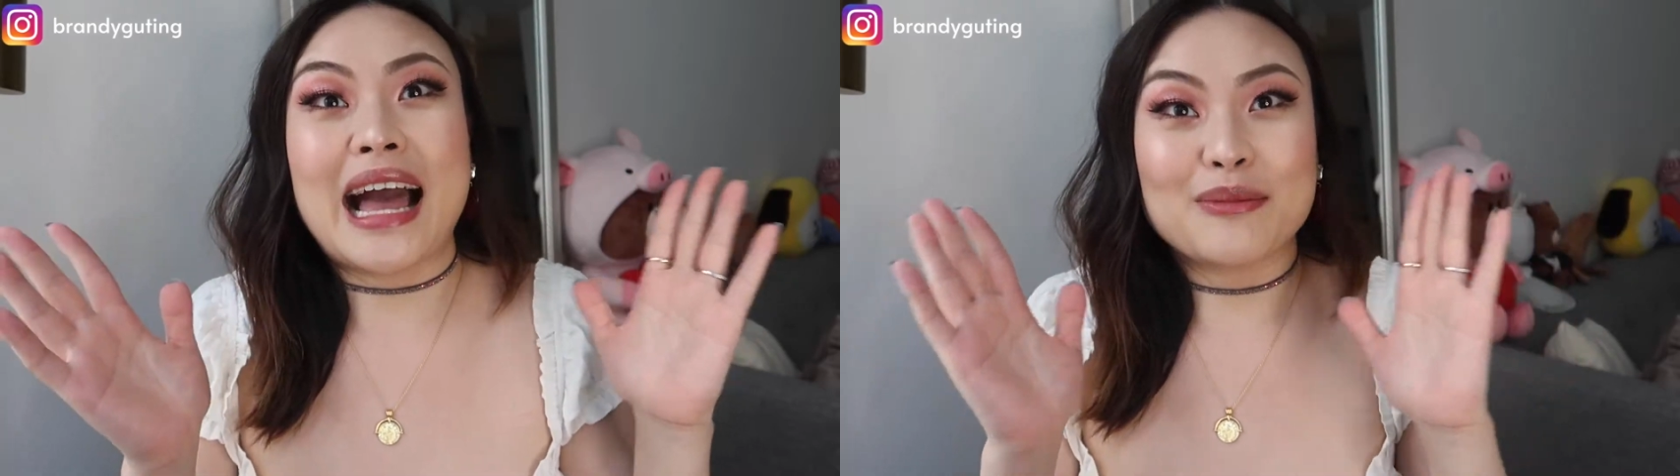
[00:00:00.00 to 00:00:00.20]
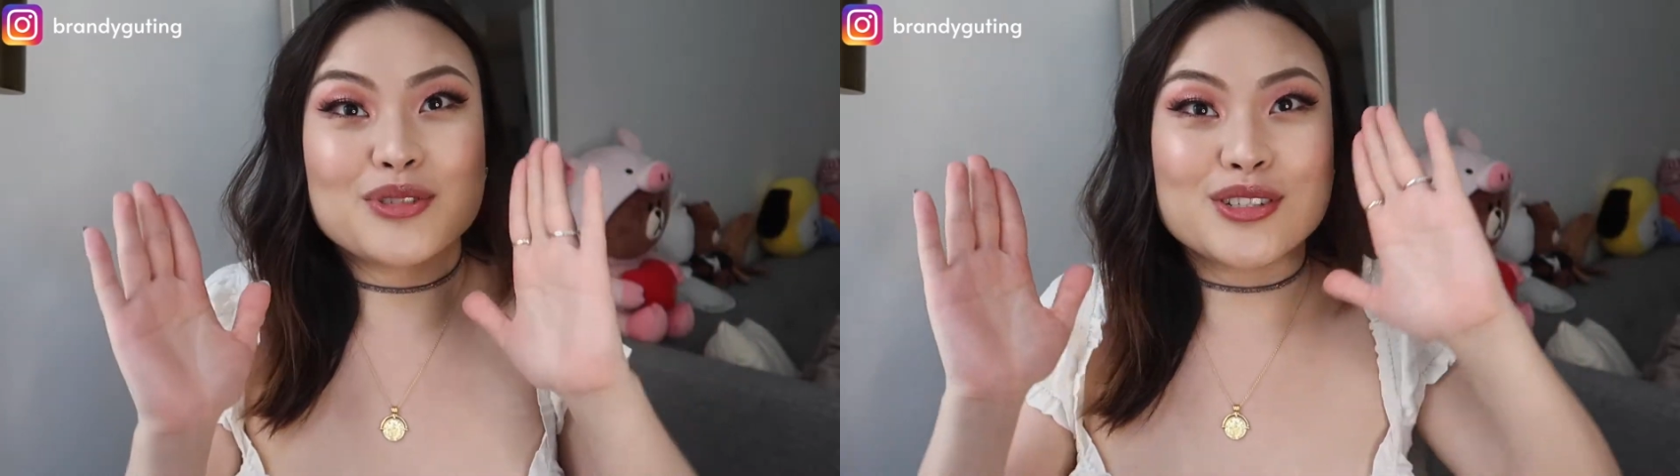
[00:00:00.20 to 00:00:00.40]

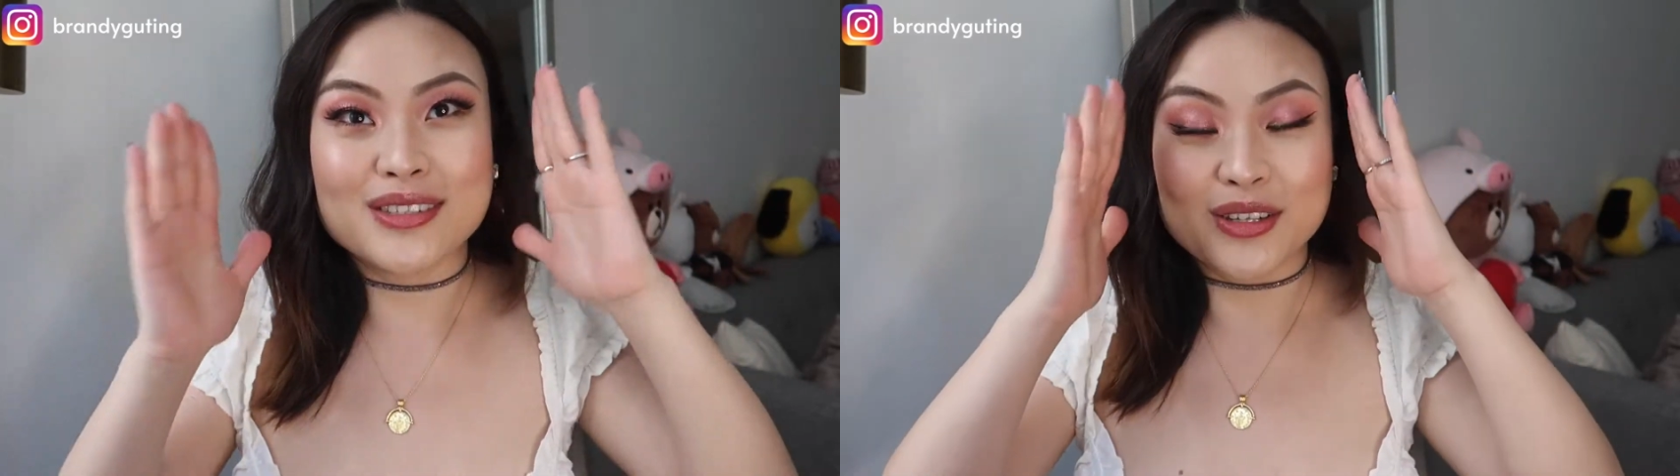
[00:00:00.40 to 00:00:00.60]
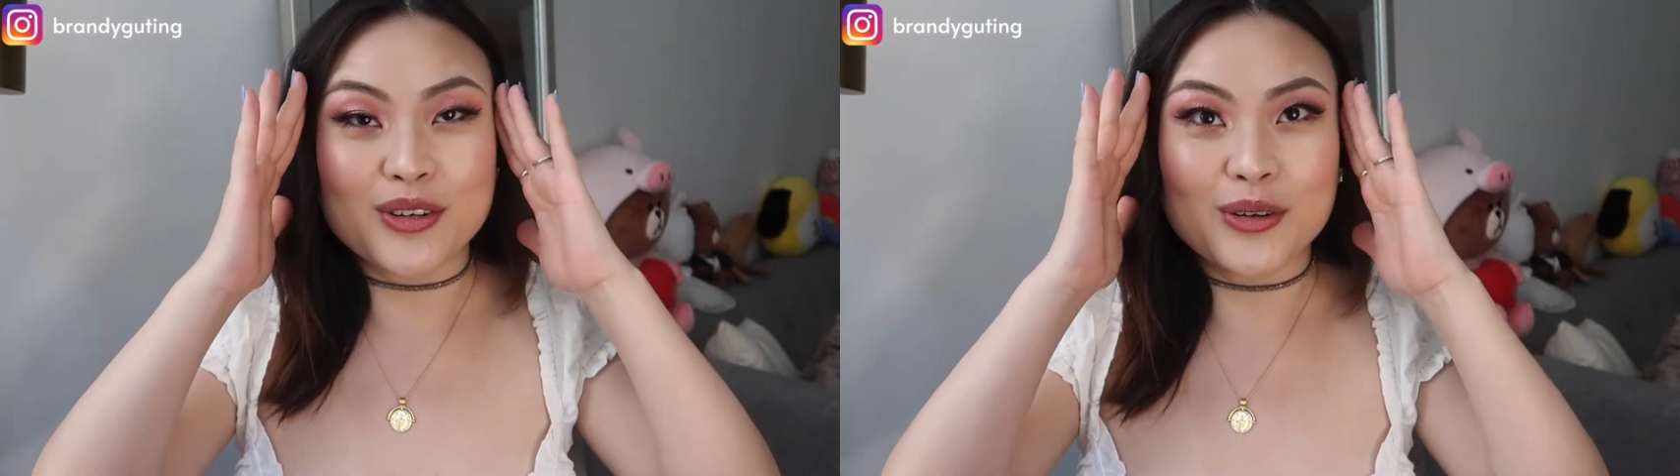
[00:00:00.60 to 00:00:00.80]
I'm
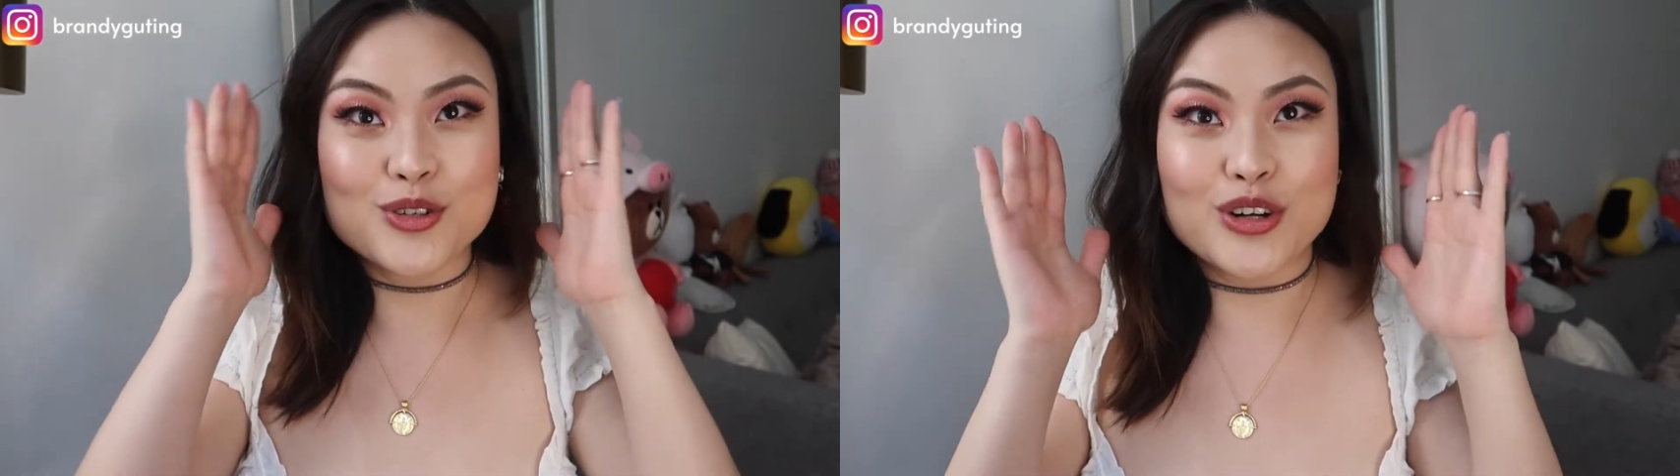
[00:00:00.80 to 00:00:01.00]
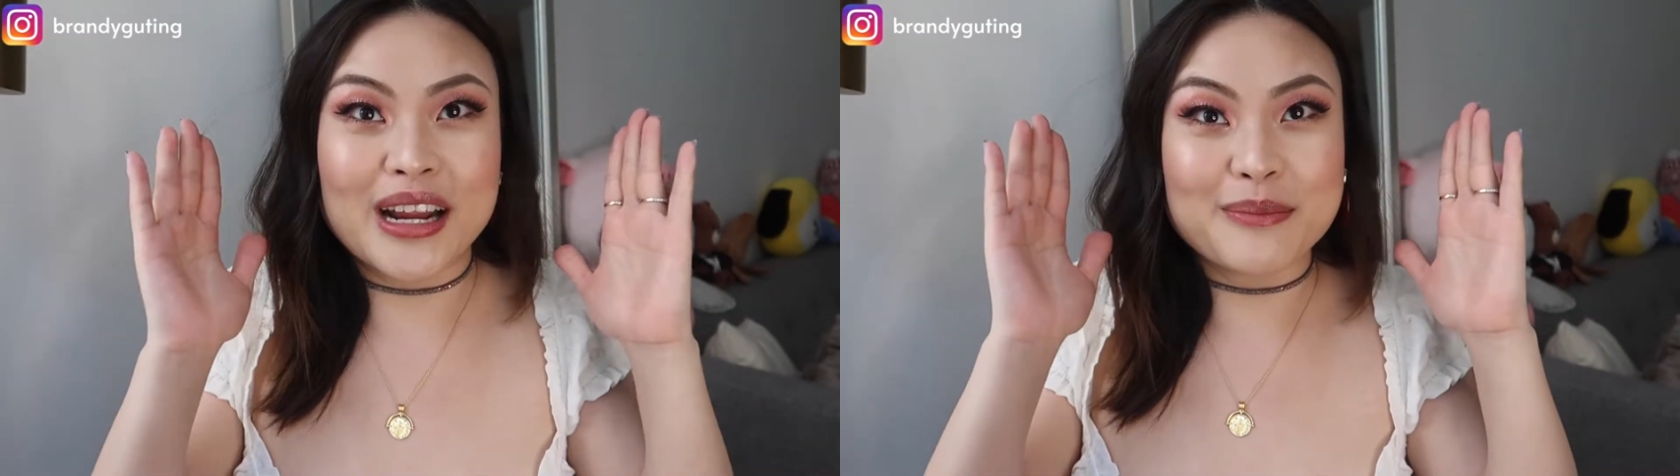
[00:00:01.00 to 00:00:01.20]
just, you know,
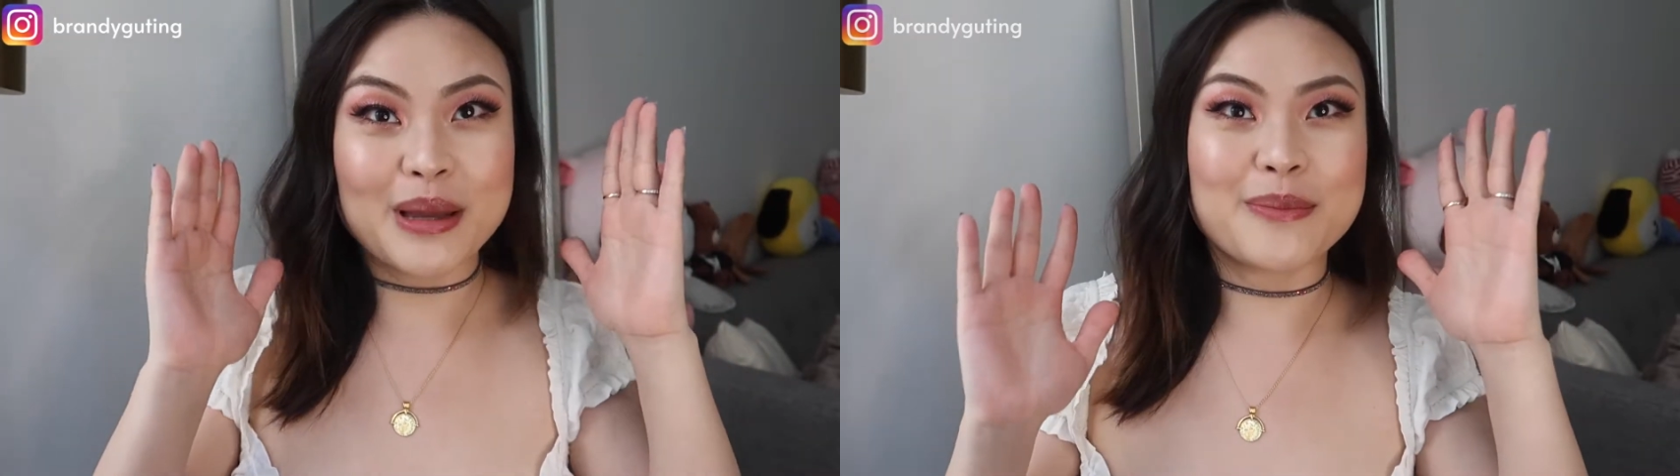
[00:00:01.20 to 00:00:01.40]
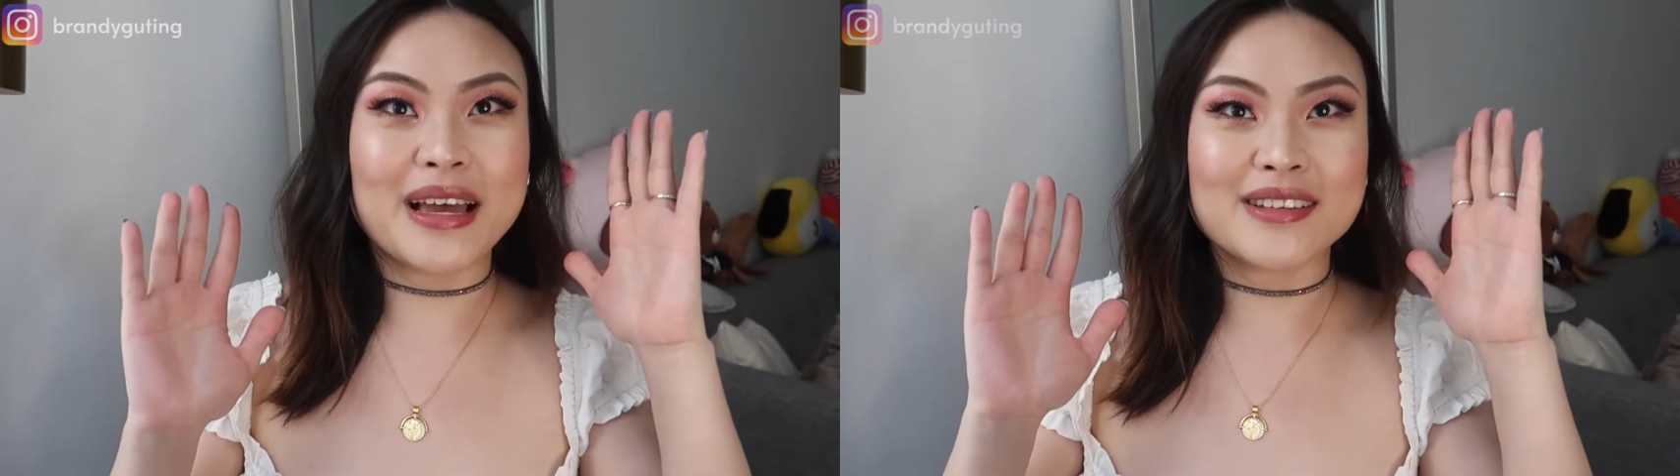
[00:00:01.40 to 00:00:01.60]
trying
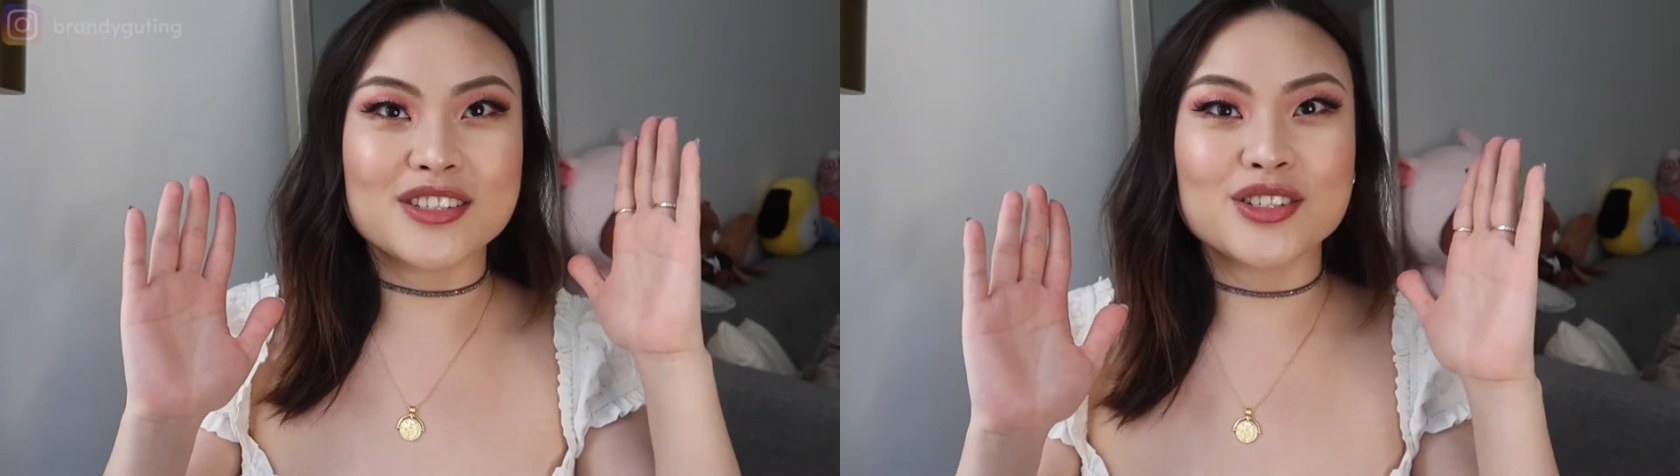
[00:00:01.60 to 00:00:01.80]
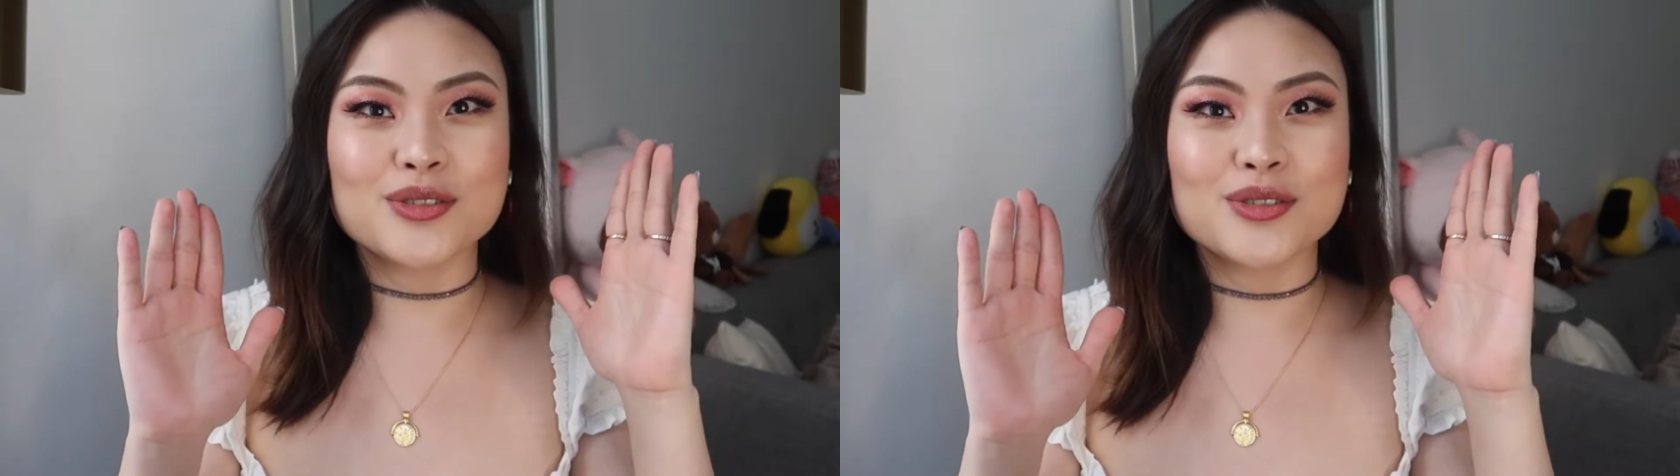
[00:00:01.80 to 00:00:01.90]
my best